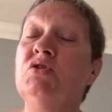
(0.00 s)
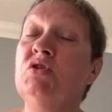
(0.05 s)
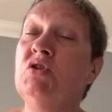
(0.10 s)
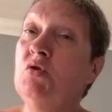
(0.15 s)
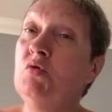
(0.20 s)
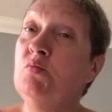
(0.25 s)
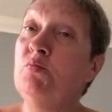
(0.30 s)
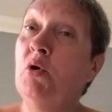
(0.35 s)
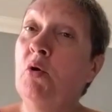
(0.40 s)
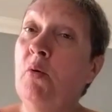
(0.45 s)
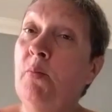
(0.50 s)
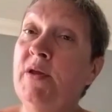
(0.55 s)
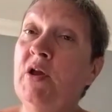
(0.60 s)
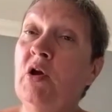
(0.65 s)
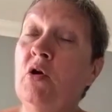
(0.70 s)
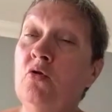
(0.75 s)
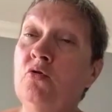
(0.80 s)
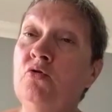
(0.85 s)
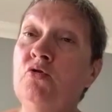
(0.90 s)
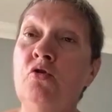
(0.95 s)
to pop it
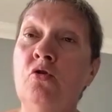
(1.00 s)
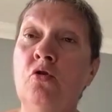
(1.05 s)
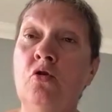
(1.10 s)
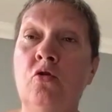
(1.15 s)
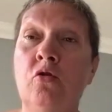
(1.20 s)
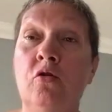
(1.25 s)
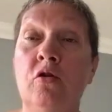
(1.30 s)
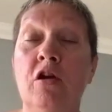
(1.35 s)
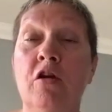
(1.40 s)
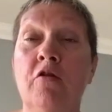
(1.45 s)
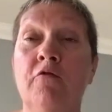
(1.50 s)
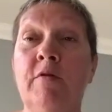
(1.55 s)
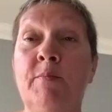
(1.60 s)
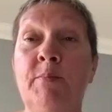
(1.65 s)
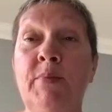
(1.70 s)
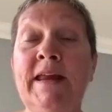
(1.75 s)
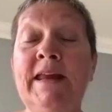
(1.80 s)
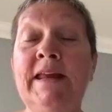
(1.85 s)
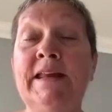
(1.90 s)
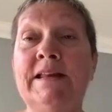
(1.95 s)
on your
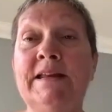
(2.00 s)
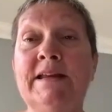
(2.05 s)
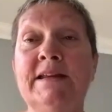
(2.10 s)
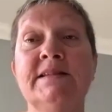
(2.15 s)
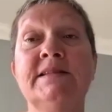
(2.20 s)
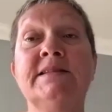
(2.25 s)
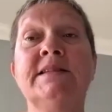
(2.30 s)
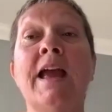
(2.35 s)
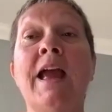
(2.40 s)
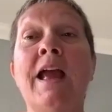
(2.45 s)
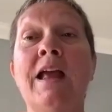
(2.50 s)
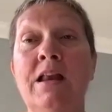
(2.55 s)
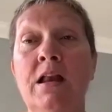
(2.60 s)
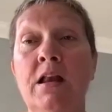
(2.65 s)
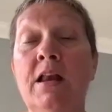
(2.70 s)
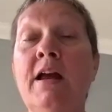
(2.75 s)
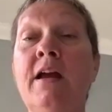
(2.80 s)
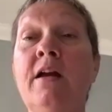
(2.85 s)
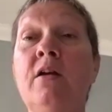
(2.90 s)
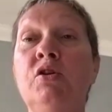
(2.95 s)
repeat list and
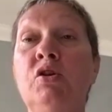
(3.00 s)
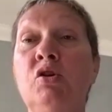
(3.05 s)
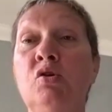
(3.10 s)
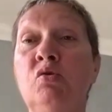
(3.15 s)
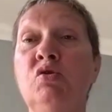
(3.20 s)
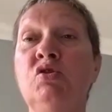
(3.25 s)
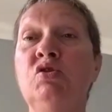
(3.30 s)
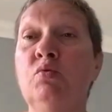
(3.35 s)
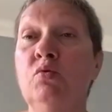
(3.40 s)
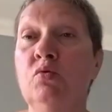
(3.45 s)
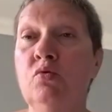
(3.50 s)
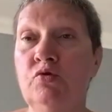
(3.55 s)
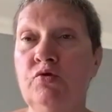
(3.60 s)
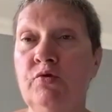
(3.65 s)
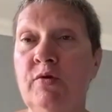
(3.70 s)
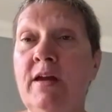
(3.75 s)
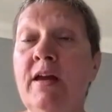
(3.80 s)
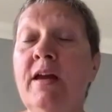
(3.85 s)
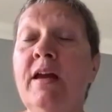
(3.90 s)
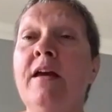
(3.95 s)
allow you to
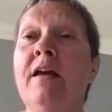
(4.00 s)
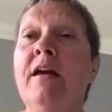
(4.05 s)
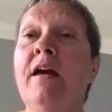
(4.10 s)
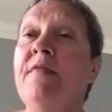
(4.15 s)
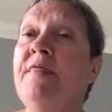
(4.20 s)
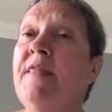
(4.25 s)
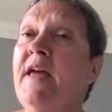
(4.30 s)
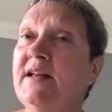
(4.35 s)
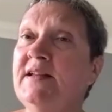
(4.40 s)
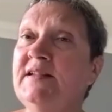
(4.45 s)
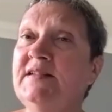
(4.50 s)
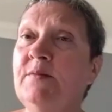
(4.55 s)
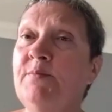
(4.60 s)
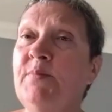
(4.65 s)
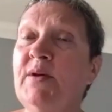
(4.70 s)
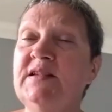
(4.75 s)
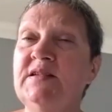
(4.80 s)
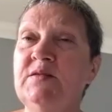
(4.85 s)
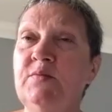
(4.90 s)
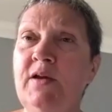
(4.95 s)
order it. And that is the
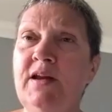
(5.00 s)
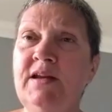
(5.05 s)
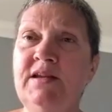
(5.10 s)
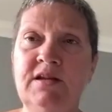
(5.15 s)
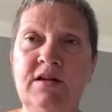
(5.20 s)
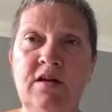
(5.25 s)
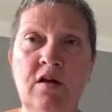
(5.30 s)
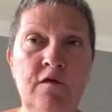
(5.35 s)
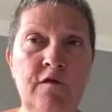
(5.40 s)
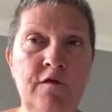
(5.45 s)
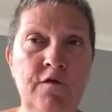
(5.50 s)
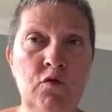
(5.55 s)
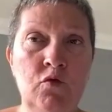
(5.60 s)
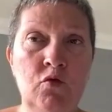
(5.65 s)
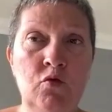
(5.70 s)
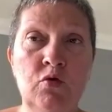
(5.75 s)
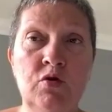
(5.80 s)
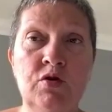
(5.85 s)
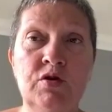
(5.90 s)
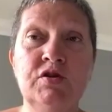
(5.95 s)
best way to go
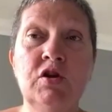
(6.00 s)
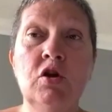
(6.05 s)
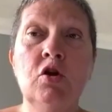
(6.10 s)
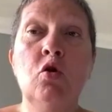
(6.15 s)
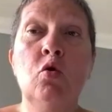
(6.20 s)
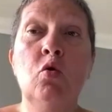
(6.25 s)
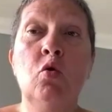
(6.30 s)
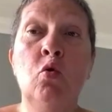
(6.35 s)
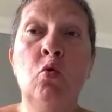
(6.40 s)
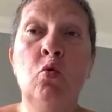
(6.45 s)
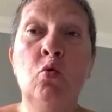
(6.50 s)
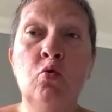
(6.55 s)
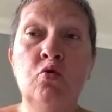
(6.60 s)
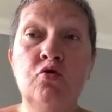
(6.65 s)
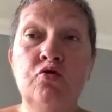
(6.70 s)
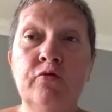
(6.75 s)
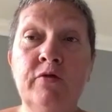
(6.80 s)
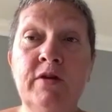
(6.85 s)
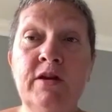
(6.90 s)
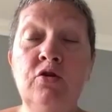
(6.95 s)
forward.
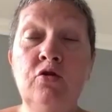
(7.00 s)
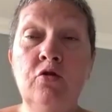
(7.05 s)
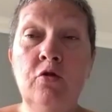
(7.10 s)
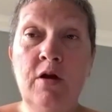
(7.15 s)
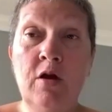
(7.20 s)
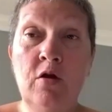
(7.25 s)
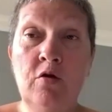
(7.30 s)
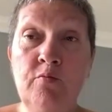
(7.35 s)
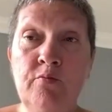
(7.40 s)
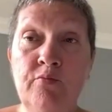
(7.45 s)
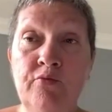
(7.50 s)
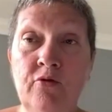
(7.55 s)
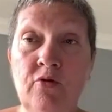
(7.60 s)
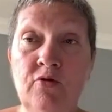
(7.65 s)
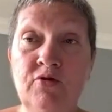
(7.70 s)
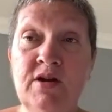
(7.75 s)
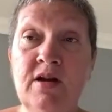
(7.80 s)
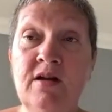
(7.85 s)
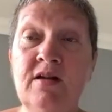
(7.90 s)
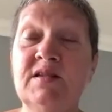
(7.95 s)
Ordering your own
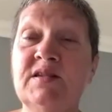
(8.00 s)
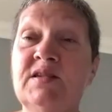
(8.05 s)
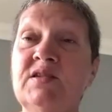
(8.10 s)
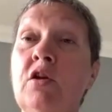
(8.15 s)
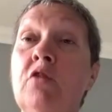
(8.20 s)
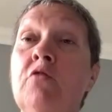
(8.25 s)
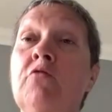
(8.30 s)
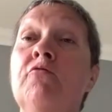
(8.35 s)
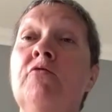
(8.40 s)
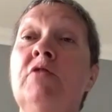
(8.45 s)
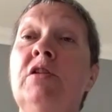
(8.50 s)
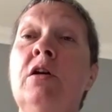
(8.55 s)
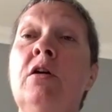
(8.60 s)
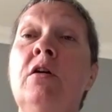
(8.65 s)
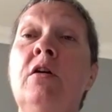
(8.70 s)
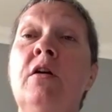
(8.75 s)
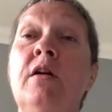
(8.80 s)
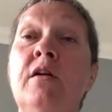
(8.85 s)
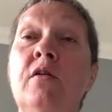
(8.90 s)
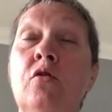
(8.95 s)
products. Don't
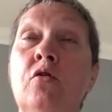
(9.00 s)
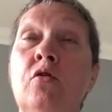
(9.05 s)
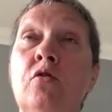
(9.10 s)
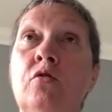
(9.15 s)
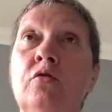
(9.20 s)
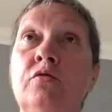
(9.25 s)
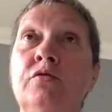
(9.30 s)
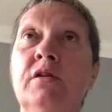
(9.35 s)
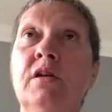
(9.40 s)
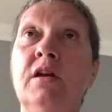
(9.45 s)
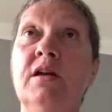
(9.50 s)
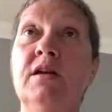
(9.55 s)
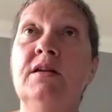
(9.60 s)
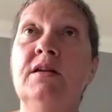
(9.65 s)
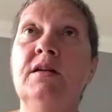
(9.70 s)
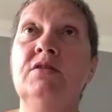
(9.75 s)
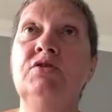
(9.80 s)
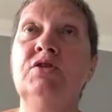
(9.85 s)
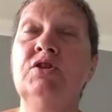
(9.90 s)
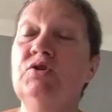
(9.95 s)
rely on
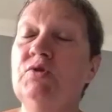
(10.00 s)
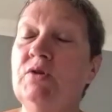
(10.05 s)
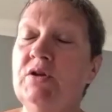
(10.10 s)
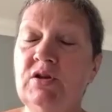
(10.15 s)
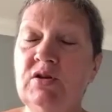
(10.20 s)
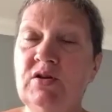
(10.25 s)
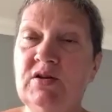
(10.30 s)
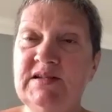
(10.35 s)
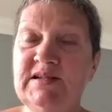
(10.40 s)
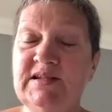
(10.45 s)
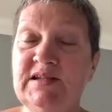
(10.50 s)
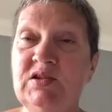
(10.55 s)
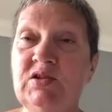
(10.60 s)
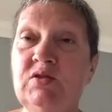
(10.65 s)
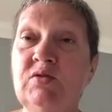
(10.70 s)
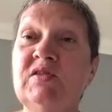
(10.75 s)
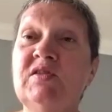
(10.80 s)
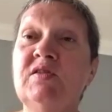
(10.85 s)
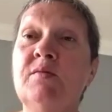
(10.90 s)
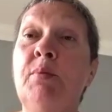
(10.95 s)
district nurses
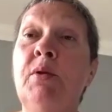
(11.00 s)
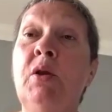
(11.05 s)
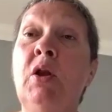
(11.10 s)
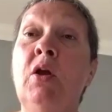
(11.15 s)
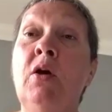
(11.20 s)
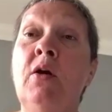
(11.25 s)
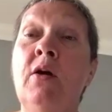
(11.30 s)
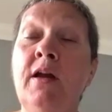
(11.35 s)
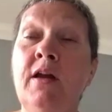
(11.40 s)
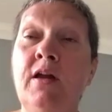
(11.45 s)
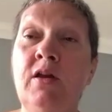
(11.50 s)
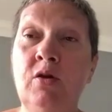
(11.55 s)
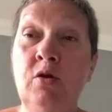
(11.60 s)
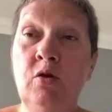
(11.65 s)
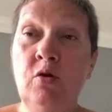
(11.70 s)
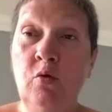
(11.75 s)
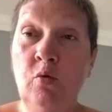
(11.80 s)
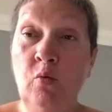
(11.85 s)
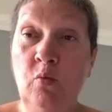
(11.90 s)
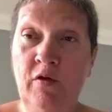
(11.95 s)
to supply
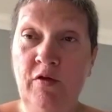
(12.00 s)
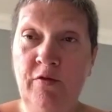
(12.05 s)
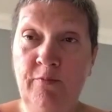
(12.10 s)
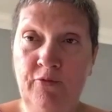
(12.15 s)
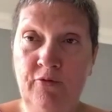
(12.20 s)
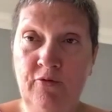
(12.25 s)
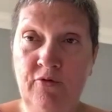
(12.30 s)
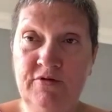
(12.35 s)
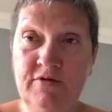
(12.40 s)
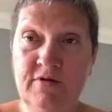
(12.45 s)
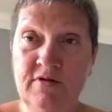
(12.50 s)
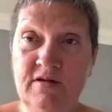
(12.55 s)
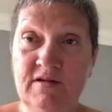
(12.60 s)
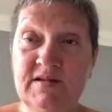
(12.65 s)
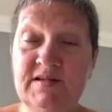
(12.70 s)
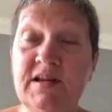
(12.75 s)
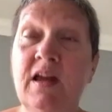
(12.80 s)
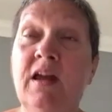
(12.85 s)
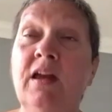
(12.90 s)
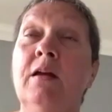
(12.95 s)
you with
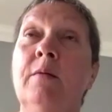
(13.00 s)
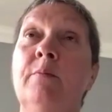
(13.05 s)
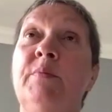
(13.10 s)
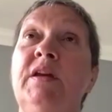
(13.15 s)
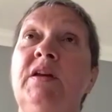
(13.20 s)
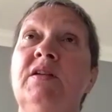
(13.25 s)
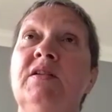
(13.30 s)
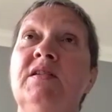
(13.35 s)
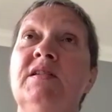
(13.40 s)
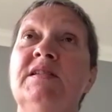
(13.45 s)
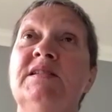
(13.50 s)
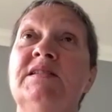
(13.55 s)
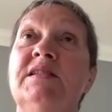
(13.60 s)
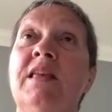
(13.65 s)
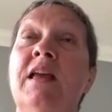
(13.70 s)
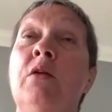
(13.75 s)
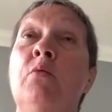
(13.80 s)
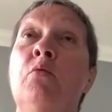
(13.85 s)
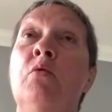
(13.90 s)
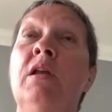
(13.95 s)
products because
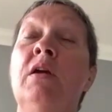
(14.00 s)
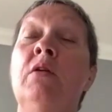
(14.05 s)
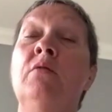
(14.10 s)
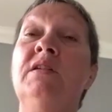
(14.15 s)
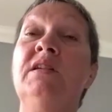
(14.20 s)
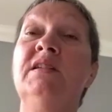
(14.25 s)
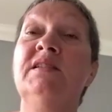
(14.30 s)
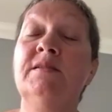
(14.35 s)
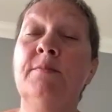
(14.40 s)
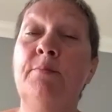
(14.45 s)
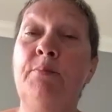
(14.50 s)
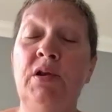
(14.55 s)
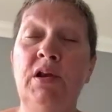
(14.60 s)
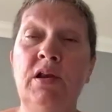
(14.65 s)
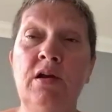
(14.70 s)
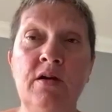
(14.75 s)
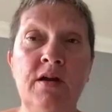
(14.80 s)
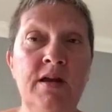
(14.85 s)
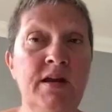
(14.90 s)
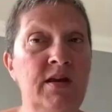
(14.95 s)
they will only
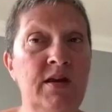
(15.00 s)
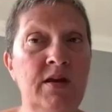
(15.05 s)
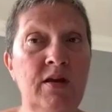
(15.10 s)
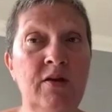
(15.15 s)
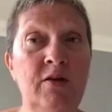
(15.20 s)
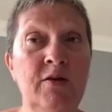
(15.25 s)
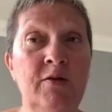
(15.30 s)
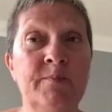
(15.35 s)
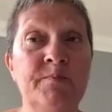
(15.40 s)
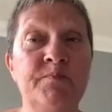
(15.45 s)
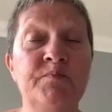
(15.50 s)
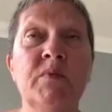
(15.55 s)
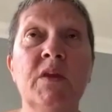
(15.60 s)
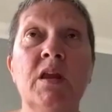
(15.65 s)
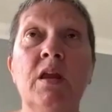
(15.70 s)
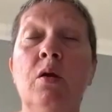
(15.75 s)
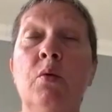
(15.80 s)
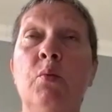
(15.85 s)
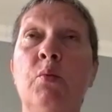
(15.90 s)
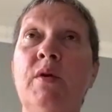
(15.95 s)
supply you
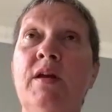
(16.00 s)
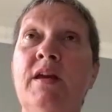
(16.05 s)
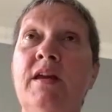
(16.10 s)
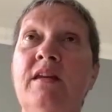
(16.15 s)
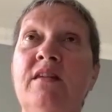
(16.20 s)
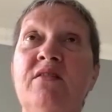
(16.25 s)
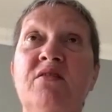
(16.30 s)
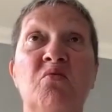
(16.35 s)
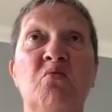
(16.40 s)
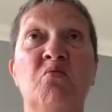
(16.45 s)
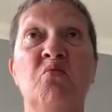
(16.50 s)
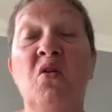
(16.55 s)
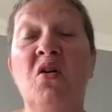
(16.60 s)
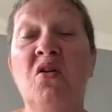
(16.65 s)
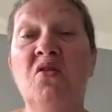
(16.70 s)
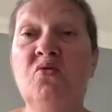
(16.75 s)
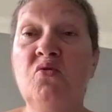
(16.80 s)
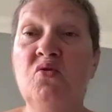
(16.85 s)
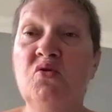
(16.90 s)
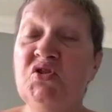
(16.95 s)
with
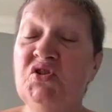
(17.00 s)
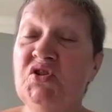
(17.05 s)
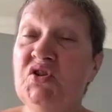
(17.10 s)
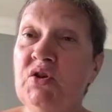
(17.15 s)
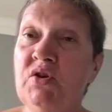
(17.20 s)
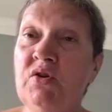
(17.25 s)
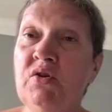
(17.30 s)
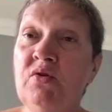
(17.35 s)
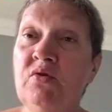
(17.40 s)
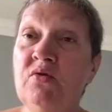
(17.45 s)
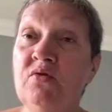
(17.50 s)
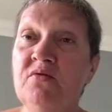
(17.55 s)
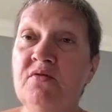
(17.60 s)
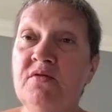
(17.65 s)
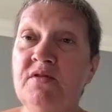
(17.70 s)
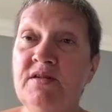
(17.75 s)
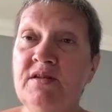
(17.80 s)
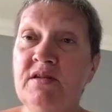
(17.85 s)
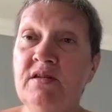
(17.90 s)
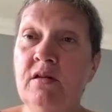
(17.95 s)
one or two
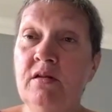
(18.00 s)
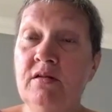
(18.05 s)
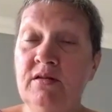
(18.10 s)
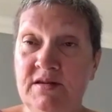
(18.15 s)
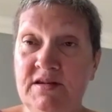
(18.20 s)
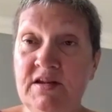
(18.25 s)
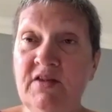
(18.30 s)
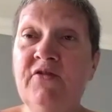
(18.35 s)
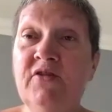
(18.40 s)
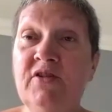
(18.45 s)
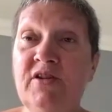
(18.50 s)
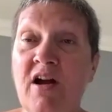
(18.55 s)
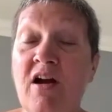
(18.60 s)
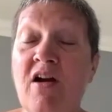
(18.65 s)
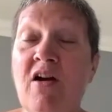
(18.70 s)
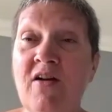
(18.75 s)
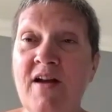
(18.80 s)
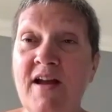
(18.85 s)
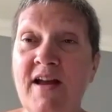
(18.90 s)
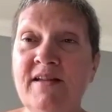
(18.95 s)
different
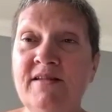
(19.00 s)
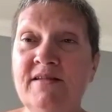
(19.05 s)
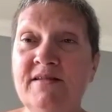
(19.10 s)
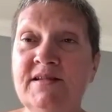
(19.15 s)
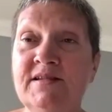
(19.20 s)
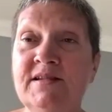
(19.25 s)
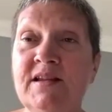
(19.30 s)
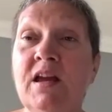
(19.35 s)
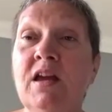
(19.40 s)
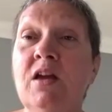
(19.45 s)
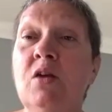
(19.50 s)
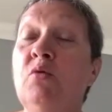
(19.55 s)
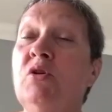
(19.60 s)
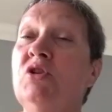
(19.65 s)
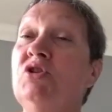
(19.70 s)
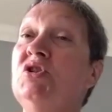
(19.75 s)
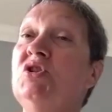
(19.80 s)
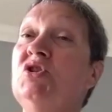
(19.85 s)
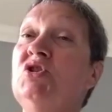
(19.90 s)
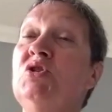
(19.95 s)
kinds,
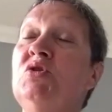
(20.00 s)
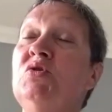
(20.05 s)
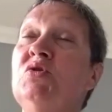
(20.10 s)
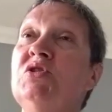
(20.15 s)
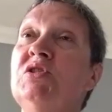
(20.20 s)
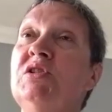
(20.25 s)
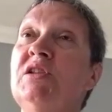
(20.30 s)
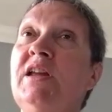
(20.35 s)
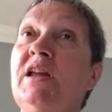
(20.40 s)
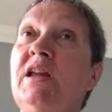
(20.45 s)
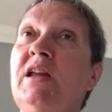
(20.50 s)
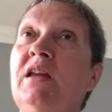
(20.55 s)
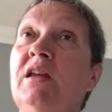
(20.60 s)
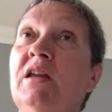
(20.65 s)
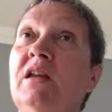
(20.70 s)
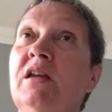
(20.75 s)
which is usually